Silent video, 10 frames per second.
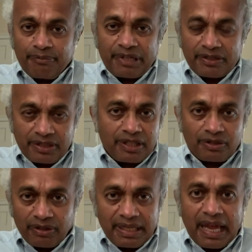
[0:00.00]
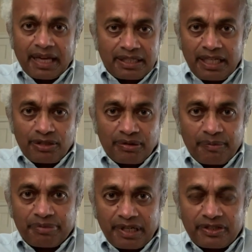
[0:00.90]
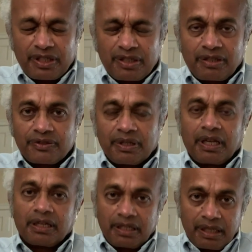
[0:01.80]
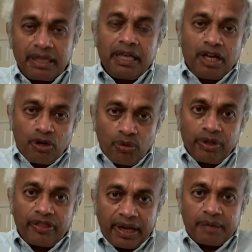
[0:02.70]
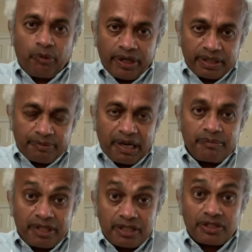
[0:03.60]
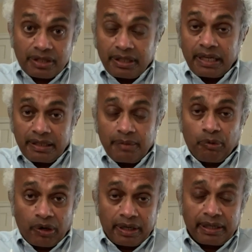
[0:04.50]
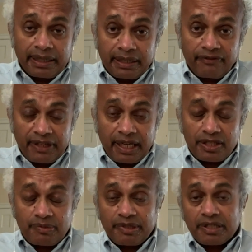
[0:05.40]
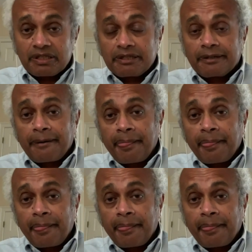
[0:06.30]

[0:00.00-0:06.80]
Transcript: president or the interim president of Sri Lanka, who will then appoint a prime minister and, importantly, a finance minister.